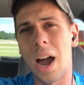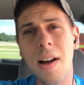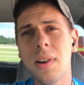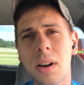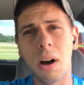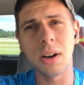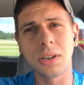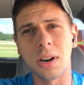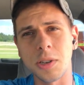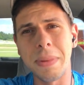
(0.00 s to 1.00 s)
I've gone to
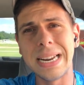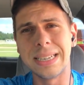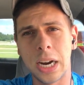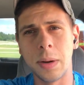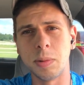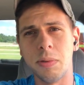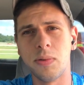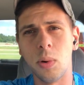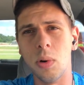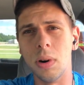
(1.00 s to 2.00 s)
Oshkosh many times
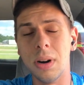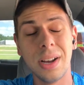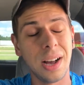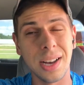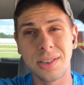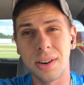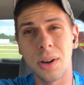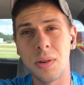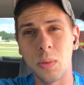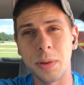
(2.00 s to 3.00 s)
before. I started
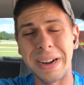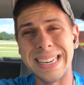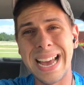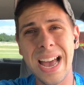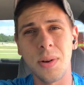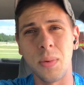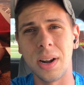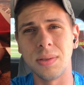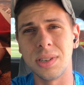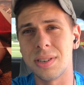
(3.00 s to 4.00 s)
going with my dad
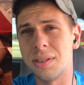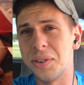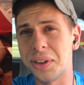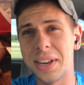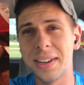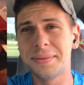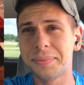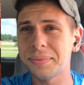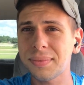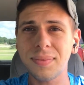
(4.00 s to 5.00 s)
was just a little kid.
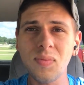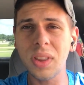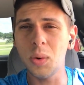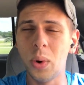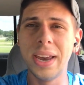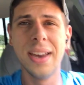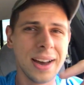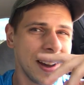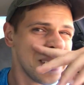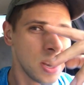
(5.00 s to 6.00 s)

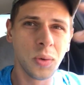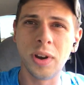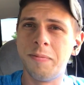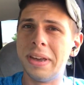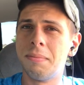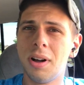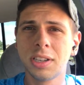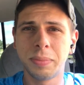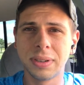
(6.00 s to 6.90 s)
We've been multiple